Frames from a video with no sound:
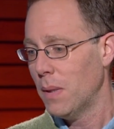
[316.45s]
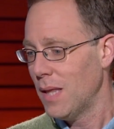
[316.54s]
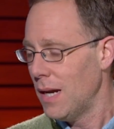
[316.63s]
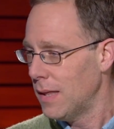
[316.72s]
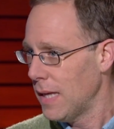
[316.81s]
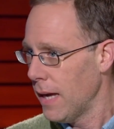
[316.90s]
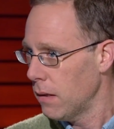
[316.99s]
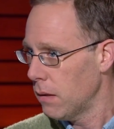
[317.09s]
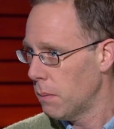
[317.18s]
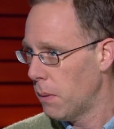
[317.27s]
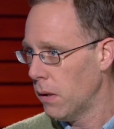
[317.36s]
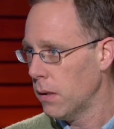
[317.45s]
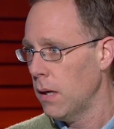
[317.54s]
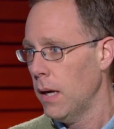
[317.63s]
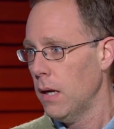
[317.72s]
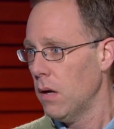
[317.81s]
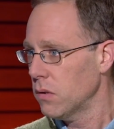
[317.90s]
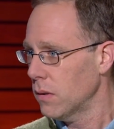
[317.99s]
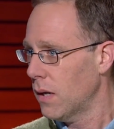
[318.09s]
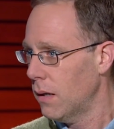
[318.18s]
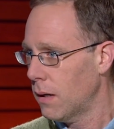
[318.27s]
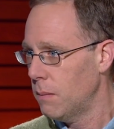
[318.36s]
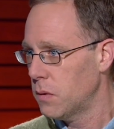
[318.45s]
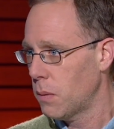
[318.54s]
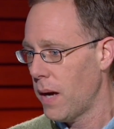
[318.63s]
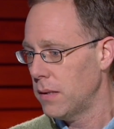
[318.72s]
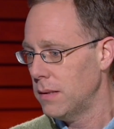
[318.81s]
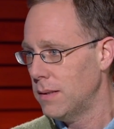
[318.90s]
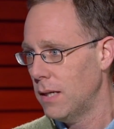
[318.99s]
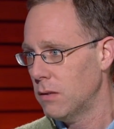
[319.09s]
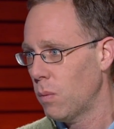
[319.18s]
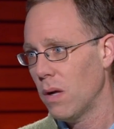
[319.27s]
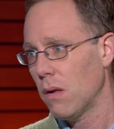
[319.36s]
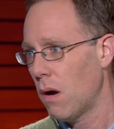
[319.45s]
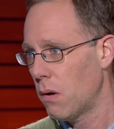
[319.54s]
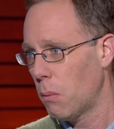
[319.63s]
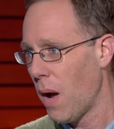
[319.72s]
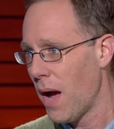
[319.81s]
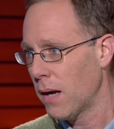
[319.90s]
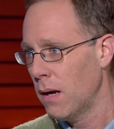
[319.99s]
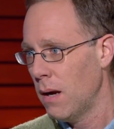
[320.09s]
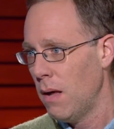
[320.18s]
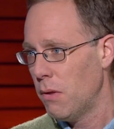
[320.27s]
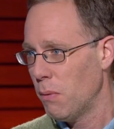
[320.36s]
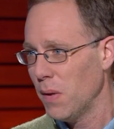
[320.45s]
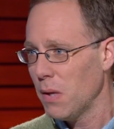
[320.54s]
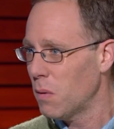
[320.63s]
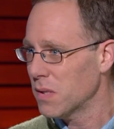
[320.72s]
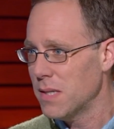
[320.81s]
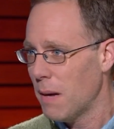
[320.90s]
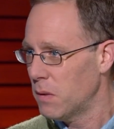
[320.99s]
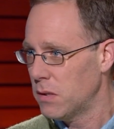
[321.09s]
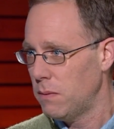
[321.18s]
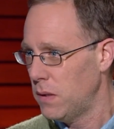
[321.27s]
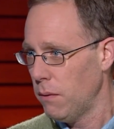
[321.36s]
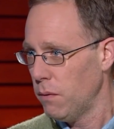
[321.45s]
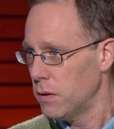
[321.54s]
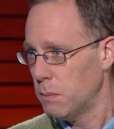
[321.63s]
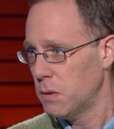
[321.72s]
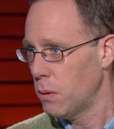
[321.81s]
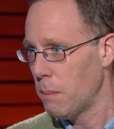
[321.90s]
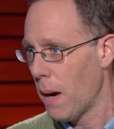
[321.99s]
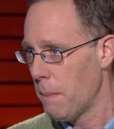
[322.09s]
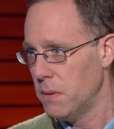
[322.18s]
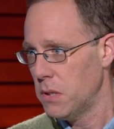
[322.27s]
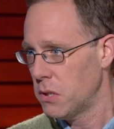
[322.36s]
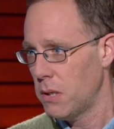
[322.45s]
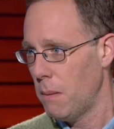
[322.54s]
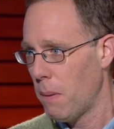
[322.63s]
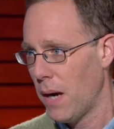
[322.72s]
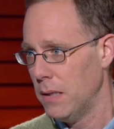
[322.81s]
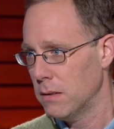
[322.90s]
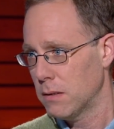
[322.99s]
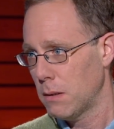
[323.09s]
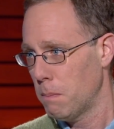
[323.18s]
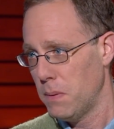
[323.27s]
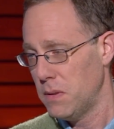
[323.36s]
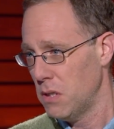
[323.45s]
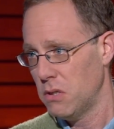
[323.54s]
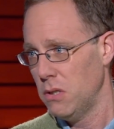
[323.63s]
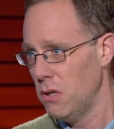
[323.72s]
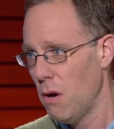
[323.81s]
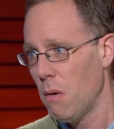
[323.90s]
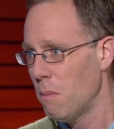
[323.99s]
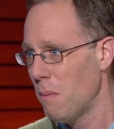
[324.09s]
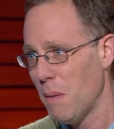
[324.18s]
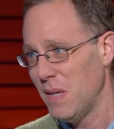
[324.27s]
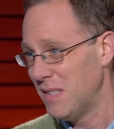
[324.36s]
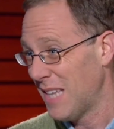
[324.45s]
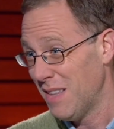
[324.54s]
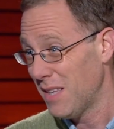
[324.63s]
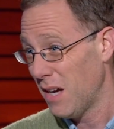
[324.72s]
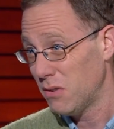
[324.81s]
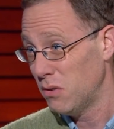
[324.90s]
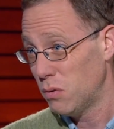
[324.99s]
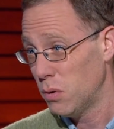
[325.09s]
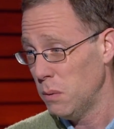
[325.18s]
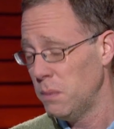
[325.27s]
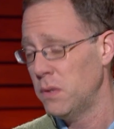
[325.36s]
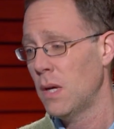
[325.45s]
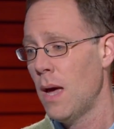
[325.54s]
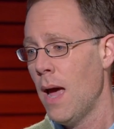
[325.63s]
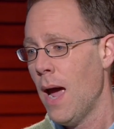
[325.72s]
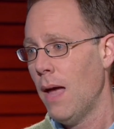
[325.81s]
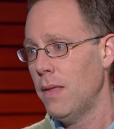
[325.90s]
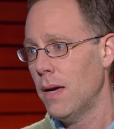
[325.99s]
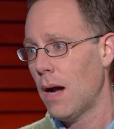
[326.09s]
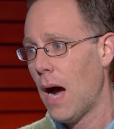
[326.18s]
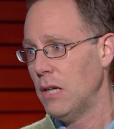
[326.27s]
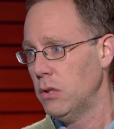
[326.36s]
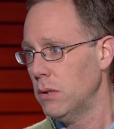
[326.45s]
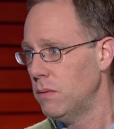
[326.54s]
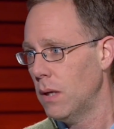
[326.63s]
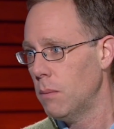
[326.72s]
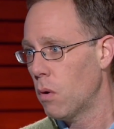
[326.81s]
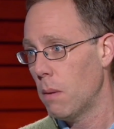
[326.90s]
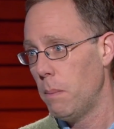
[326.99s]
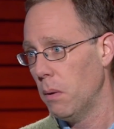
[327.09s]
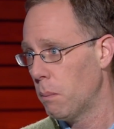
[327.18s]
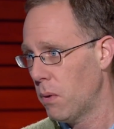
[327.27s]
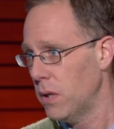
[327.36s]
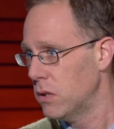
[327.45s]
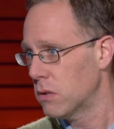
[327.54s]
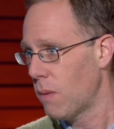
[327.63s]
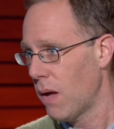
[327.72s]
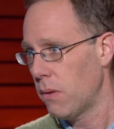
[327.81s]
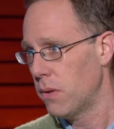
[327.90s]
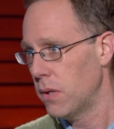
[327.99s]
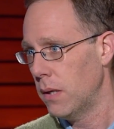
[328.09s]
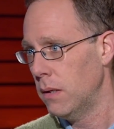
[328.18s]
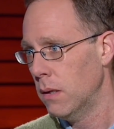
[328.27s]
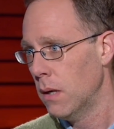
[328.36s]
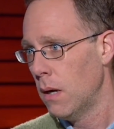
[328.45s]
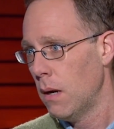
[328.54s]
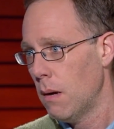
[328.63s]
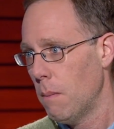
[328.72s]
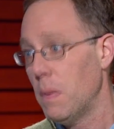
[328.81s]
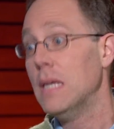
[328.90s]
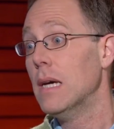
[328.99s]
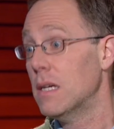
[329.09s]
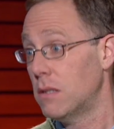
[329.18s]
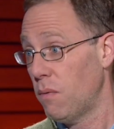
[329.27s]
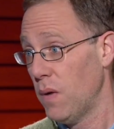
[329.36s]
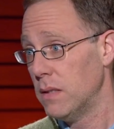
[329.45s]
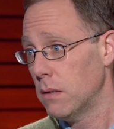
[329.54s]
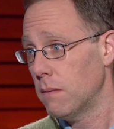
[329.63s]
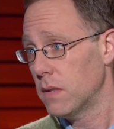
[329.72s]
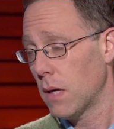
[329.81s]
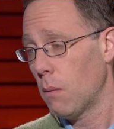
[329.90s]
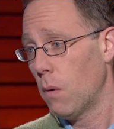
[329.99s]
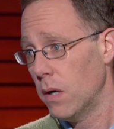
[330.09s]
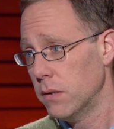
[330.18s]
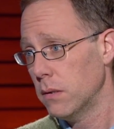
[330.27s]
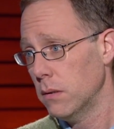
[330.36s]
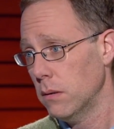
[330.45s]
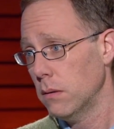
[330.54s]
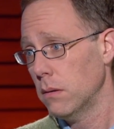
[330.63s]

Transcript: But then at the end of the book, he also kind of comes around and says, well, on Iraq, there really wasn't that much of a difference between my position and Biden's position. You know, maybe 10,000 troops, and that I should have done more to build bridges rather than be as defensive as I was.